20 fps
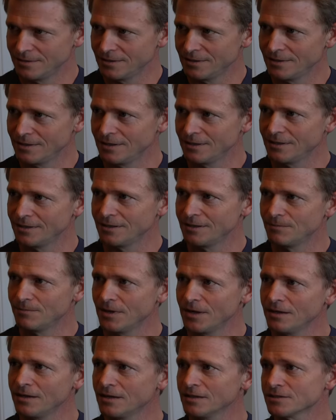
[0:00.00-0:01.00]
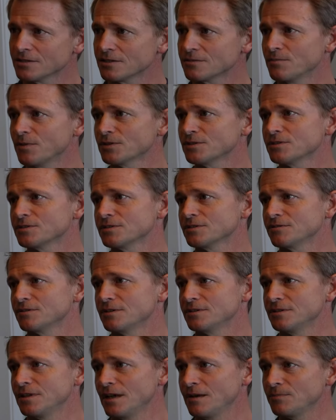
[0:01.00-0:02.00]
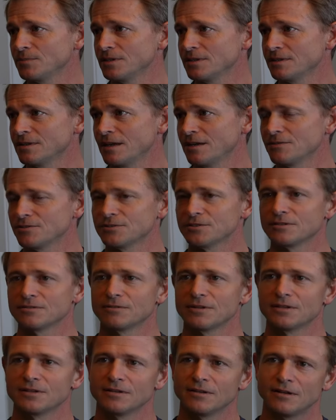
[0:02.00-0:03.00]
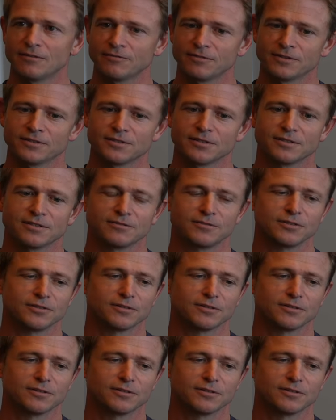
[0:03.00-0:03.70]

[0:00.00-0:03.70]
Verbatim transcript: And, and, and Mondays, as much as they're an attempt at that, you sit around the office and you